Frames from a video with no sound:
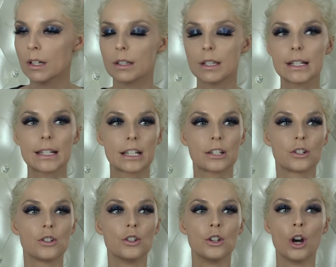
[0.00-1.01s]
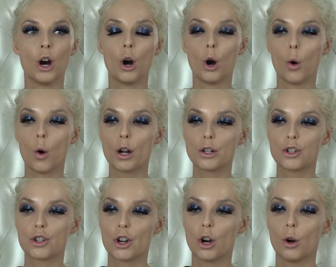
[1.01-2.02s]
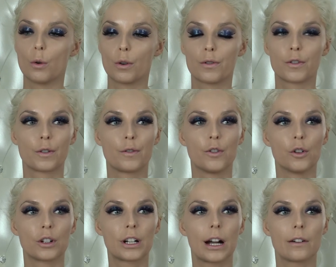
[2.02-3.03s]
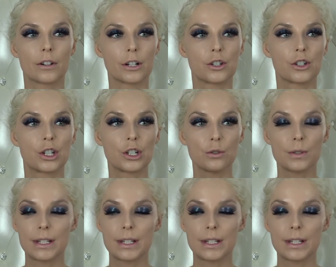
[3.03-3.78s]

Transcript: This is no joke for full coverage. Did you